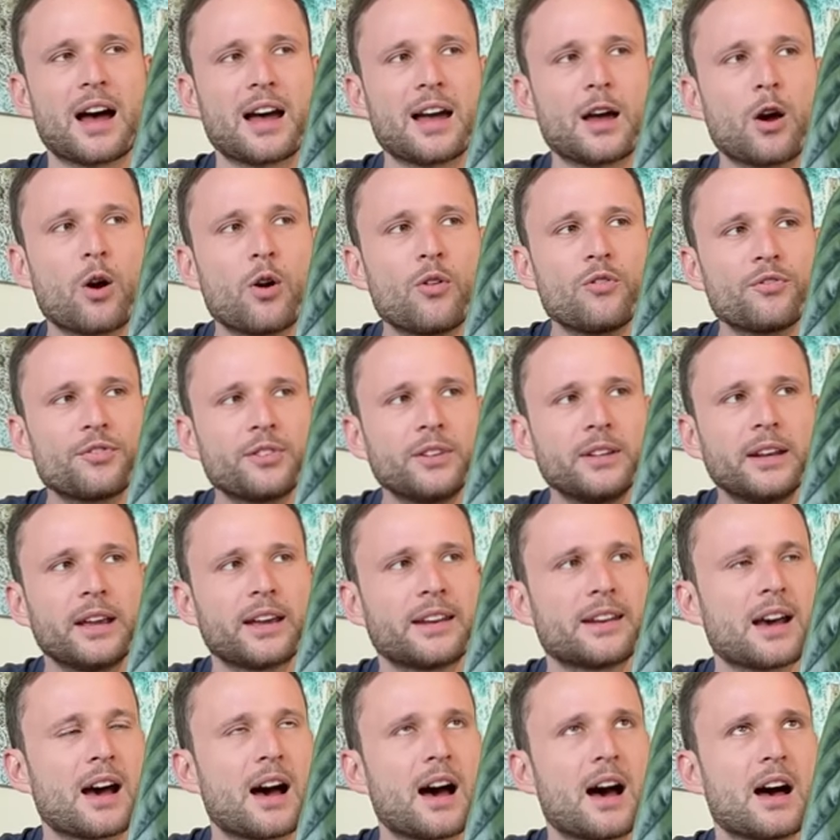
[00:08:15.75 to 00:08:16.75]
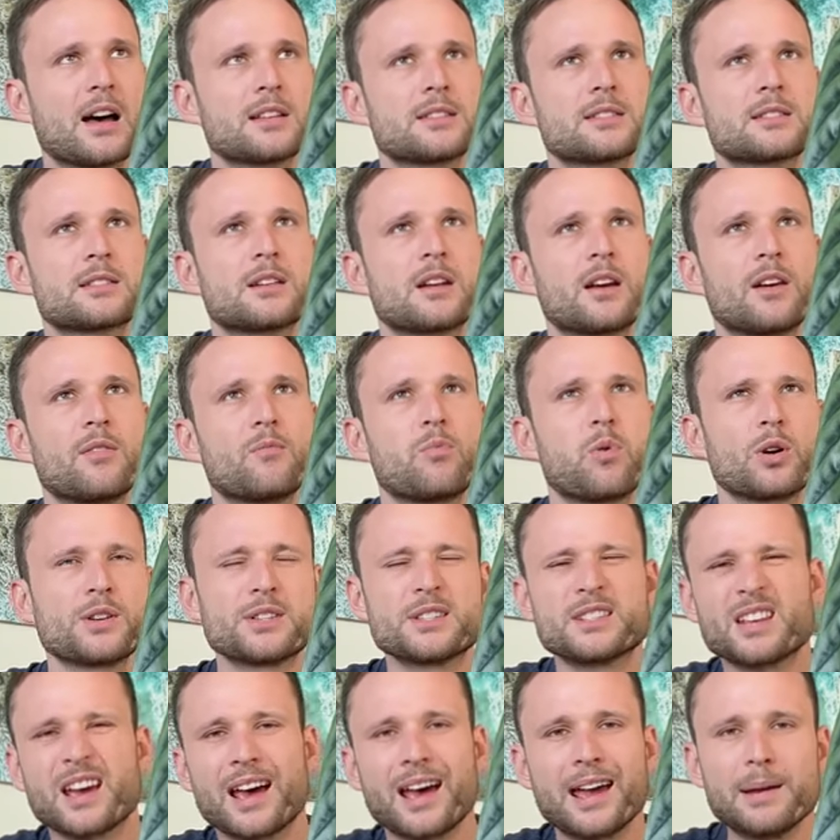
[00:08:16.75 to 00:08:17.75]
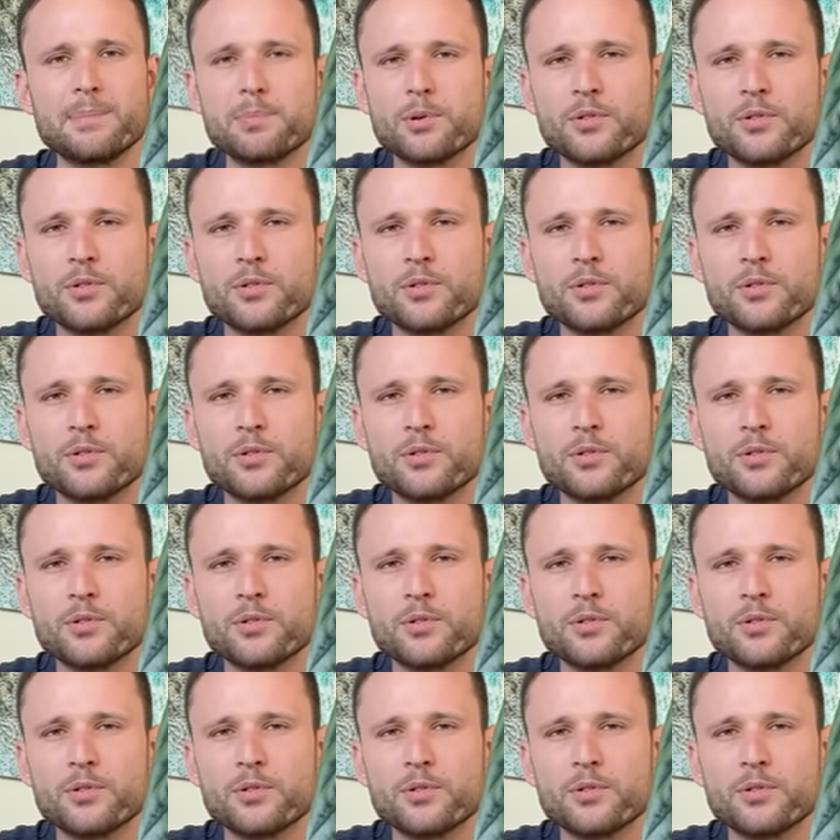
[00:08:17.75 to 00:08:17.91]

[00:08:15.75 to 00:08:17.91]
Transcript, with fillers: I often get asked what type